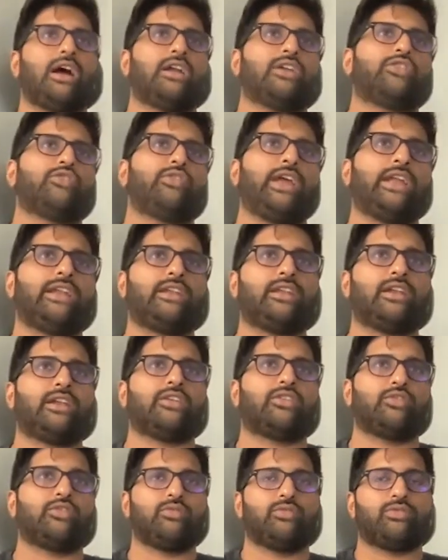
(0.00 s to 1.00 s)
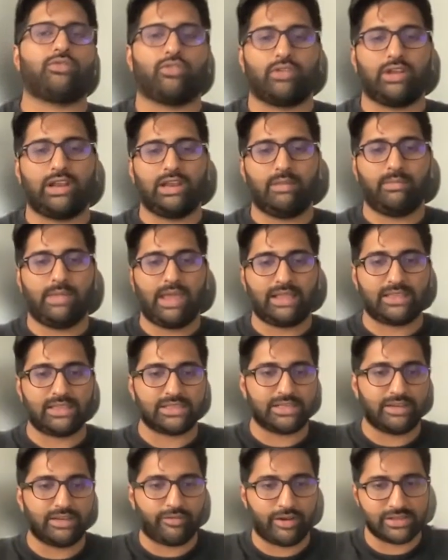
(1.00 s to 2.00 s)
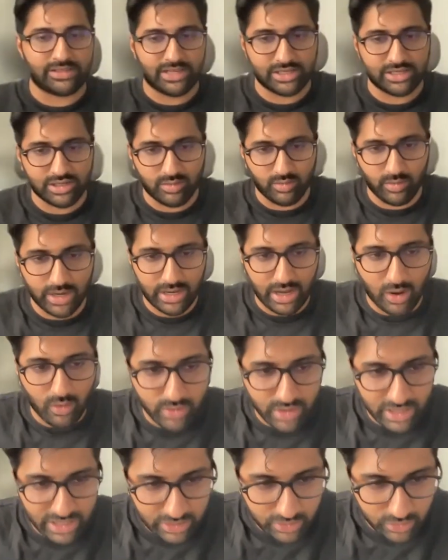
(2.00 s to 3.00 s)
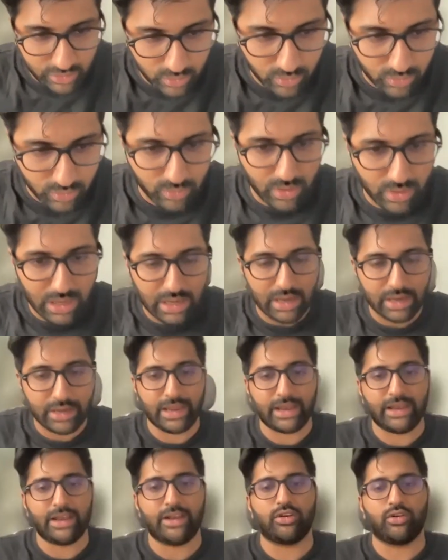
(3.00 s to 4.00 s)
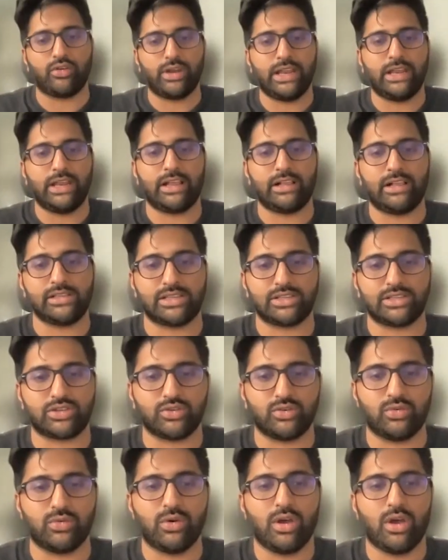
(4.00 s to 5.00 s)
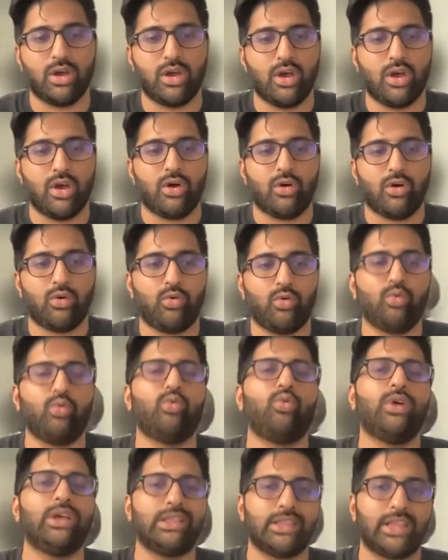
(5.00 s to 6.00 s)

to really make this differentiation, we now need to get into details as to who in